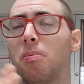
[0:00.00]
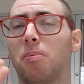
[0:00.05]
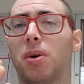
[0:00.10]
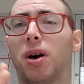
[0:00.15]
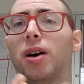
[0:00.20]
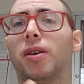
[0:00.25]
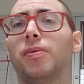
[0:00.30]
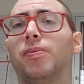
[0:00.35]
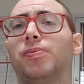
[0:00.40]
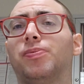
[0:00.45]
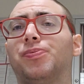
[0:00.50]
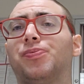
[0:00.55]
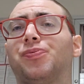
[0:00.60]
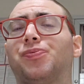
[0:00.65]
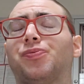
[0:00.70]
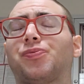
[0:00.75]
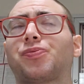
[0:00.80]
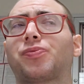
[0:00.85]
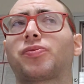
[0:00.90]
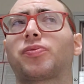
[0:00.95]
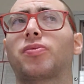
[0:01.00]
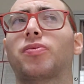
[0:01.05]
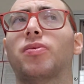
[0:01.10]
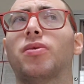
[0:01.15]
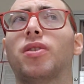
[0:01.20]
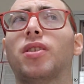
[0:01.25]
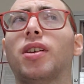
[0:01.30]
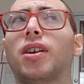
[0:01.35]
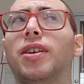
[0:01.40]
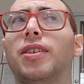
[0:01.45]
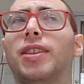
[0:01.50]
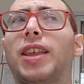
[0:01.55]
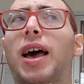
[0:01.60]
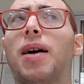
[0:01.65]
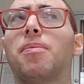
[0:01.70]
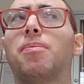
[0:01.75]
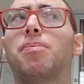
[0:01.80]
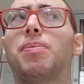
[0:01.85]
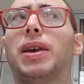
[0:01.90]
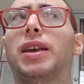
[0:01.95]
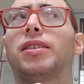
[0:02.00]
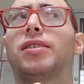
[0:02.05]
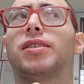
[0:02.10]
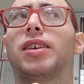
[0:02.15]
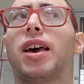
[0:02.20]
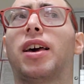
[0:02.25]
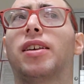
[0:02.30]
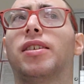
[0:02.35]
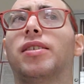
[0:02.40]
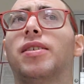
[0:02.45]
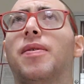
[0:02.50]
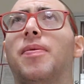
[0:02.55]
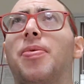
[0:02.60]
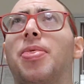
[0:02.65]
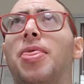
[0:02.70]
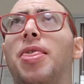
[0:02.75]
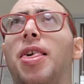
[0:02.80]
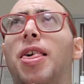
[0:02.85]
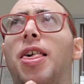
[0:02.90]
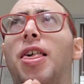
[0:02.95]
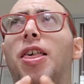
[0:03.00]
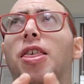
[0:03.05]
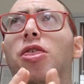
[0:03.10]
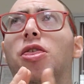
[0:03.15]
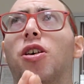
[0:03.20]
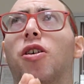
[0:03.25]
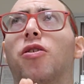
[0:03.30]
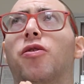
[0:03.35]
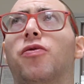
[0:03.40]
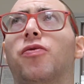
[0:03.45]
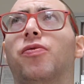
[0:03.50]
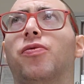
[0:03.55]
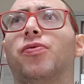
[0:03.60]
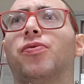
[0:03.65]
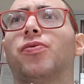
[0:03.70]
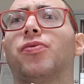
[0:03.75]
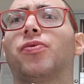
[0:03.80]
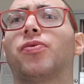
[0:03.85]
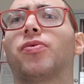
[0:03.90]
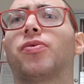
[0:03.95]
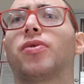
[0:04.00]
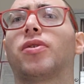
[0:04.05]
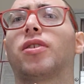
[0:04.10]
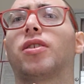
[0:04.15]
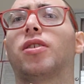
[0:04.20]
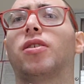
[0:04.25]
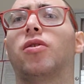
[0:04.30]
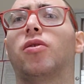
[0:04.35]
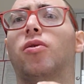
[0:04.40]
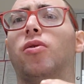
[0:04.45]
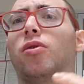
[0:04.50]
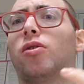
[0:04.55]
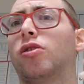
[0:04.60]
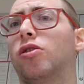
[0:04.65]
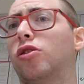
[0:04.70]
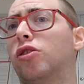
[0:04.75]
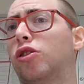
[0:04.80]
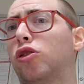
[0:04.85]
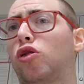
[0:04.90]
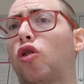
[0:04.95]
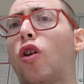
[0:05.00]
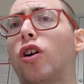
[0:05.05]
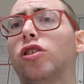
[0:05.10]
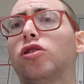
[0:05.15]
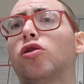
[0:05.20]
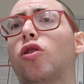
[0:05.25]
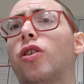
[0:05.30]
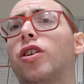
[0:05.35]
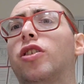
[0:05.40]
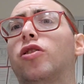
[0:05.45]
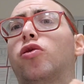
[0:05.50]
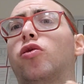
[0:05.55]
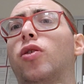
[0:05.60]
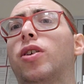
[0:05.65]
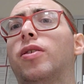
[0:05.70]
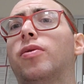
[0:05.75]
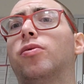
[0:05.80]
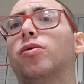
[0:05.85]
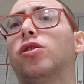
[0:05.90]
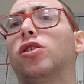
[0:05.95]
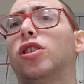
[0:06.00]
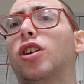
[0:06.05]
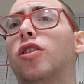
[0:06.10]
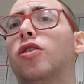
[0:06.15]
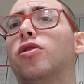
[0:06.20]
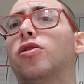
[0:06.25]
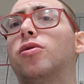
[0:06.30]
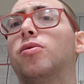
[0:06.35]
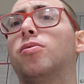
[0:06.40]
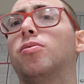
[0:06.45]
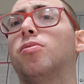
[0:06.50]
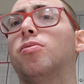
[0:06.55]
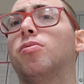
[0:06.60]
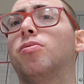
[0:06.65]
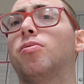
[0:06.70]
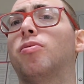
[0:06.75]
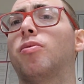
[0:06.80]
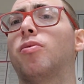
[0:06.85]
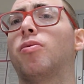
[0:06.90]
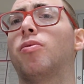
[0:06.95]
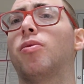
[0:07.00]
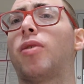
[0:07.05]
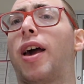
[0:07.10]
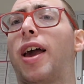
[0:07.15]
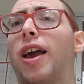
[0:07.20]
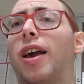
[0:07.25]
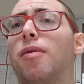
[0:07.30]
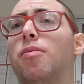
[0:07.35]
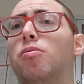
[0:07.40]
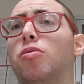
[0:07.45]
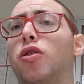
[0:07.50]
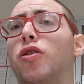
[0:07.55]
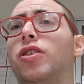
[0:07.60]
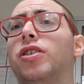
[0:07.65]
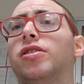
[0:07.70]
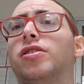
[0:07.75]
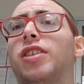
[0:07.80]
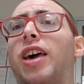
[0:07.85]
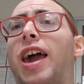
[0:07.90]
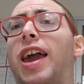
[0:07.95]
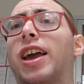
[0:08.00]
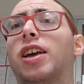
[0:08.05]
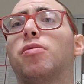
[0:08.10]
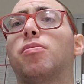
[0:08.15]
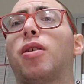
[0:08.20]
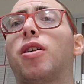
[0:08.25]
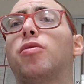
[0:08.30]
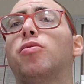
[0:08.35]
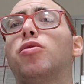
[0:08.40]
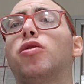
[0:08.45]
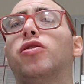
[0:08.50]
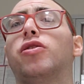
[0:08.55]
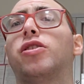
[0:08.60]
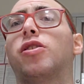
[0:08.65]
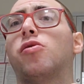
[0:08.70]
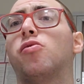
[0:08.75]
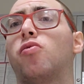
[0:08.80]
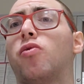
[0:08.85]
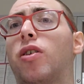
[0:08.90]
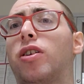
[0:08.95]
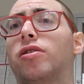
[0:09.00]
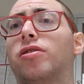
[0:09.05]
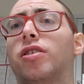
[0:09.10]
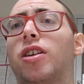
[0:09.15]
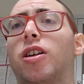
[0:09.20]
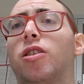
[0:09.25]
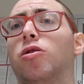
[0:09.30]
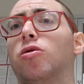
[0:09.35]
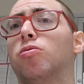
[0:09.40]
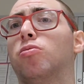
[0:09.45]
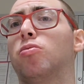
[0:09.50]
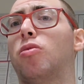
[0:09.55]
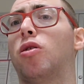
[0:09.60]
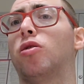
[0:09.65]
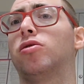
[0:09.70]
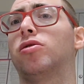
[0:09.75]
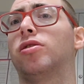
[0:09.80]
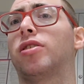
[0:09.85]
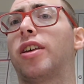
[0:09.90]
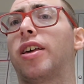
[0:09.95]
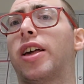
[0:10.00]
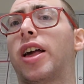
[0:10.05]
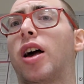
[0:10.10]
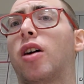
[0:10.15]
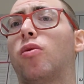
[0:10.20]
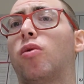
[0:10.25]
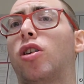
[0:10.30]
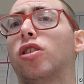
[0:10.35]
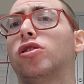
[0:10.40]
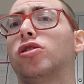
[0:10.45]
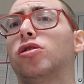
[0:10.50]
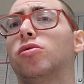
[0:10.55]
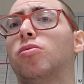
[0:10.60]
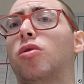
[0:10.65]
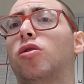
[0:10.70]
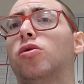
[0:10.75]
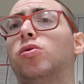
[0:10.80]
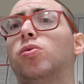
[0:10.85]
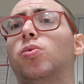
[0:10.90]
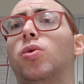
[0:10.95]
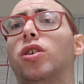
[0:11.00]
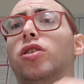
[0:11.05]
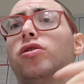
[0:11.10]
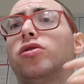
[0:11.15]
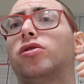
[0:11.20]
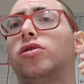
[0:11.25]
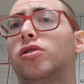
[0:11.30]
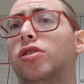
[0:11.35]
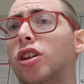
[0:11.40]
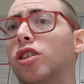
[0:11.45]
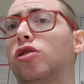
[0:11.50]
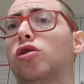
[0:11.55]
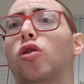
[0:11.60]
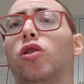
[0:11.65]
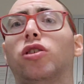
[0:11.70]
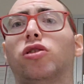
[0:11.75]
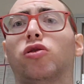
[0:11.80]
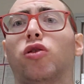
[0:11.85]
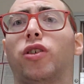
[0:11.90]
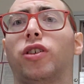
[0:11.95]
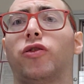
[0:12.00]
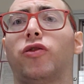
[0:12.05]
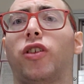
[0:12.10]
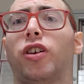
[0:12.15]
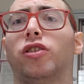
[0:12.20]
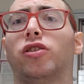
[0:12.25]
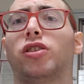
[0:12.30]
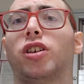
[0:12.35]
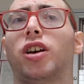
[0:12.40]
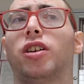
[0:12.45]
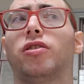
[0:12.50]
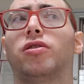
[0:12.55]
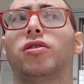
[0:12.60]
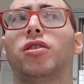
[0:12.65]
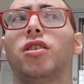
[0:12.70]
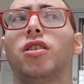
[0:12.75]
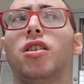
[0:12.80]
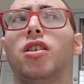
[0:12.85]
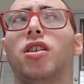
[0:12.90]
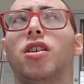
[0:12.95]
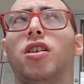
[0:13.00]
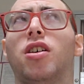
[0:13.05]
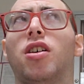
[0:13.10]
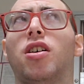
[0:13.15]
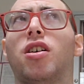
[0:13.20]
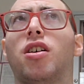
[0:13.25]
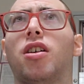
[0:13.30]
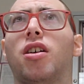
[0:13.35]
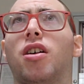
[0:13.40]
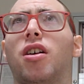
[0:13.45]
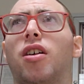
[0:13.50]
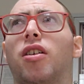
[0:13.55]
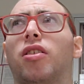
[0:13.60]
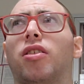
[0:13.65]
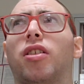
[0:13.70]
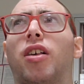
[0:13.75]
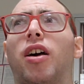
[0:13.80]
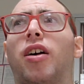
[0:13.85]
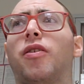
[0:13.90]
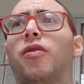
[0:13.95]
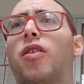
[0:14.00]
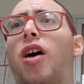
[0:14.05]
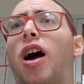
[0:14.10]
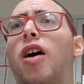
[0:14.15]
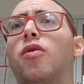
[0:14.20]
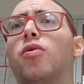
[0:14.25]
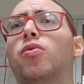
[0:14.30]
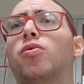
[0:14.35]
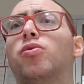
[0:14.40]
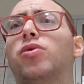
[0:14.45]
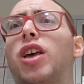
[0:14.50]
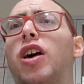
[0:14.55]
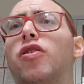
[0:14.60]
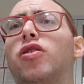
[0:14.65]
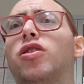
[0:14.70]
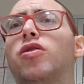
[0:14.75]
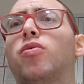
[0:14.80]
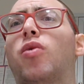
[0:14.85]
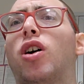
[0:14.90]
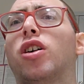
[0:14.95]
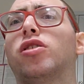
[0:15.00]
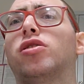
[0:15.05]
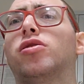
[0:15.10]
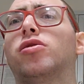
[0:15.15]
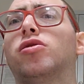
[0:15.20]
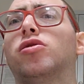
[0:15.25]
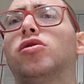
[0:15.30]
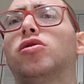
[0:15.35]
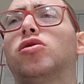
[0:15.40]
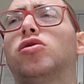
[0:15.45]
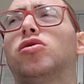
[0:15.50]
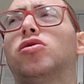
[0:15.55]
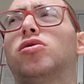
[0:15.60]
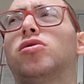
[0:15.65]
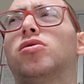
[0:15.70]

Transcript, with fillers: But that being said, the Toy Story 3, the movies that anime movie that resonated the most that I watched the most was the Toy Story franchise. I I've definitely watched. Mm,